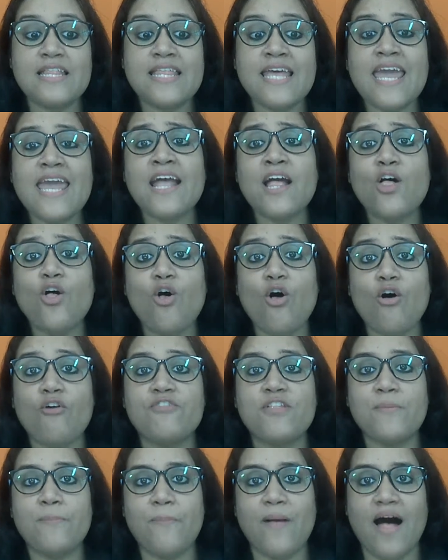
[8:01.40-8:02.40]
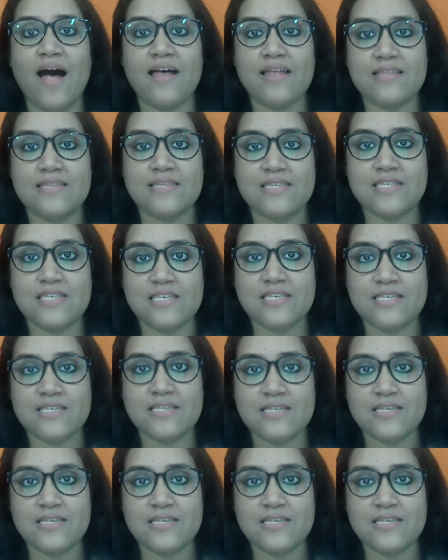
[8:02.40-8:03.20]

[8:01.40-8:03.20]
thing of the past.